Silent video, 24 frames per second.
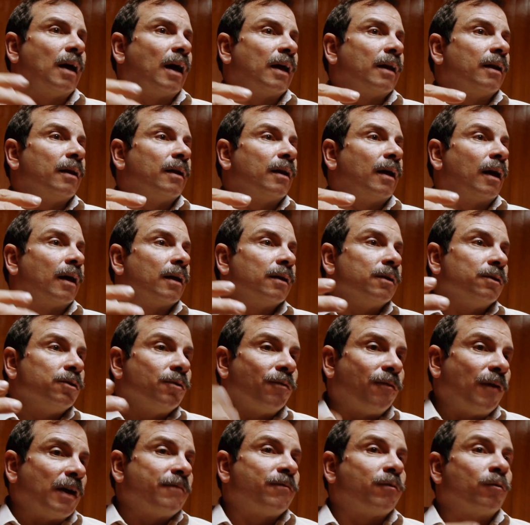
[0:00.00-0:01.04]
and, and you
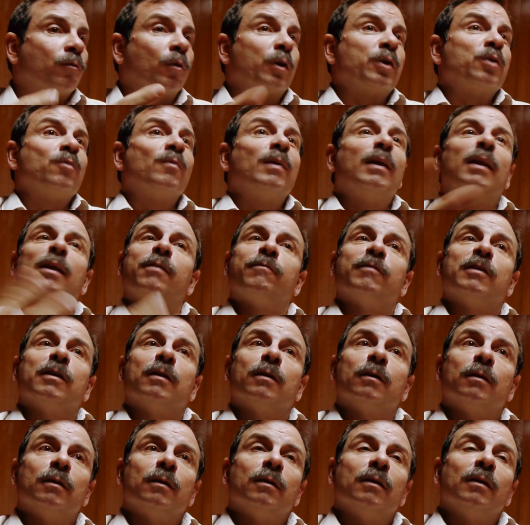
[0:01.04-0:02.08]
fight for what you believe in
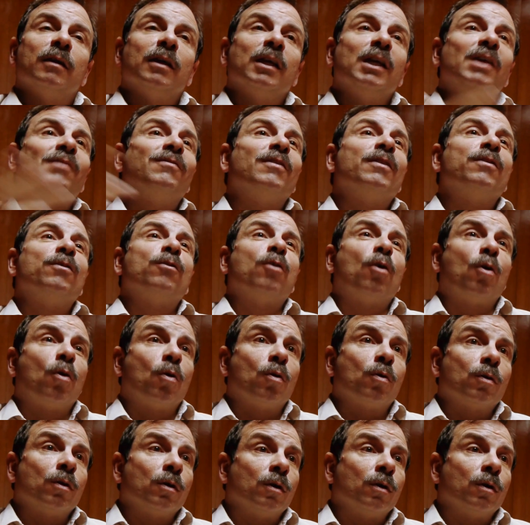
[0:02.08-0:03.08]
even though